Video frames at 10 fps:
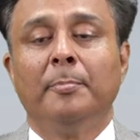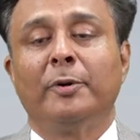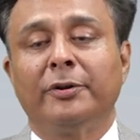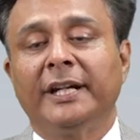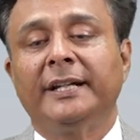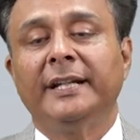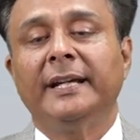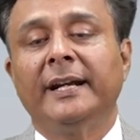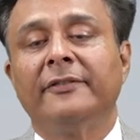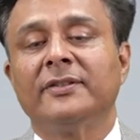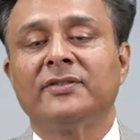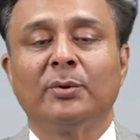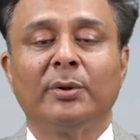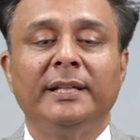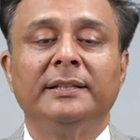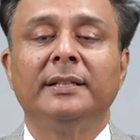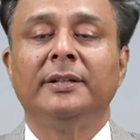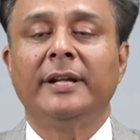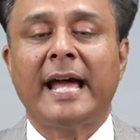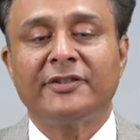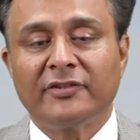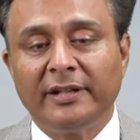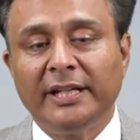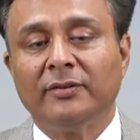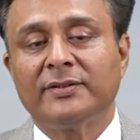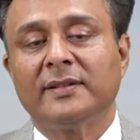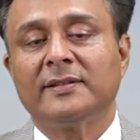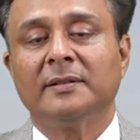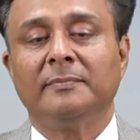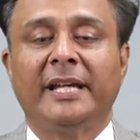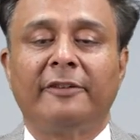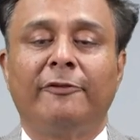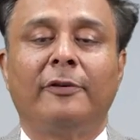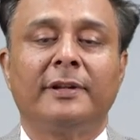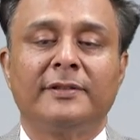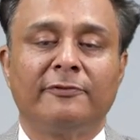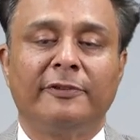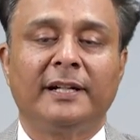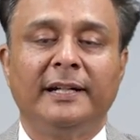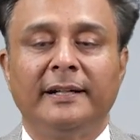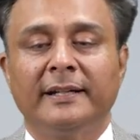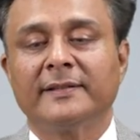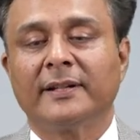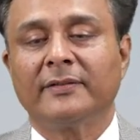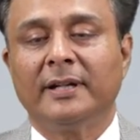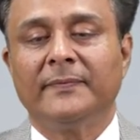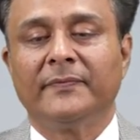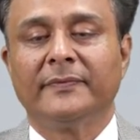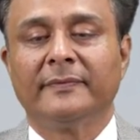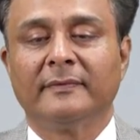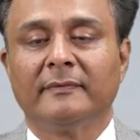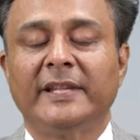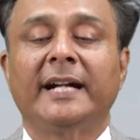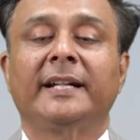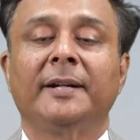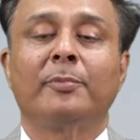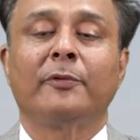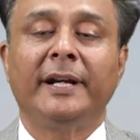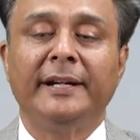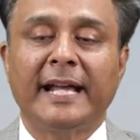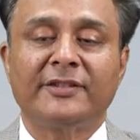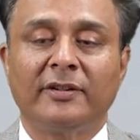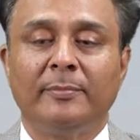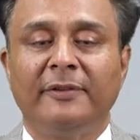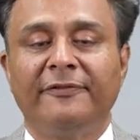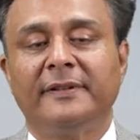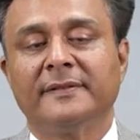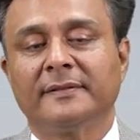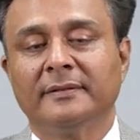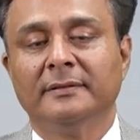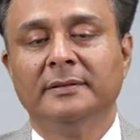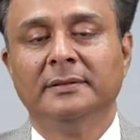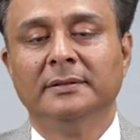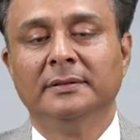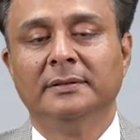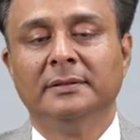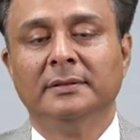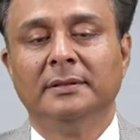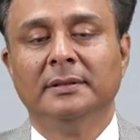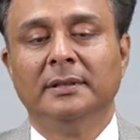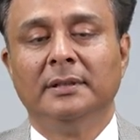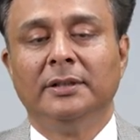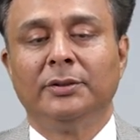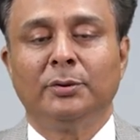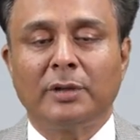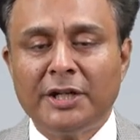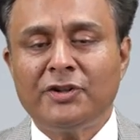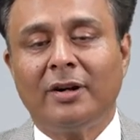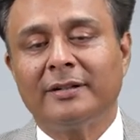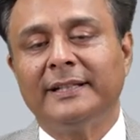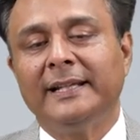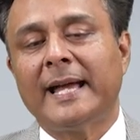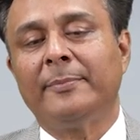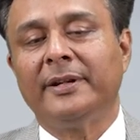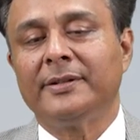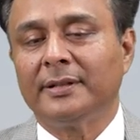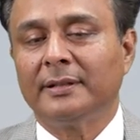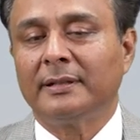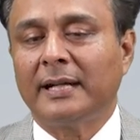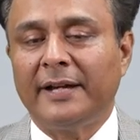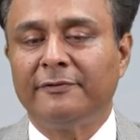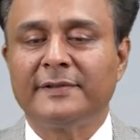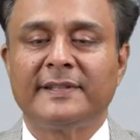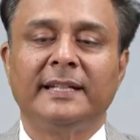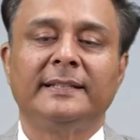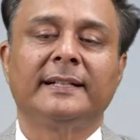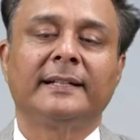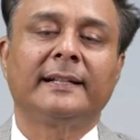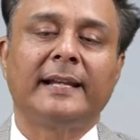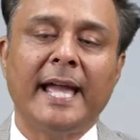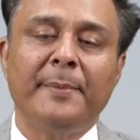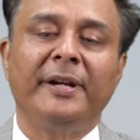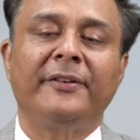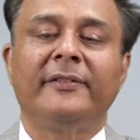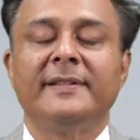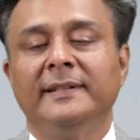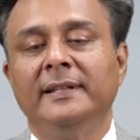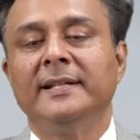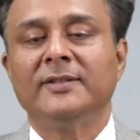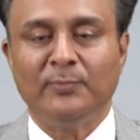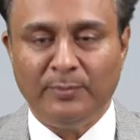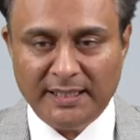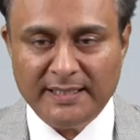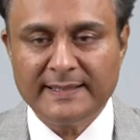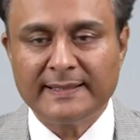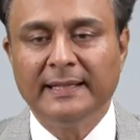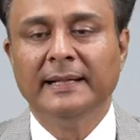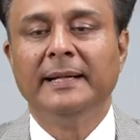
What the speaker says: Protecting and restoring the natural ecosystem like forest, wetland, etc. that can provide natural buffers. To cut short the elaboration, I would say the climate resilience means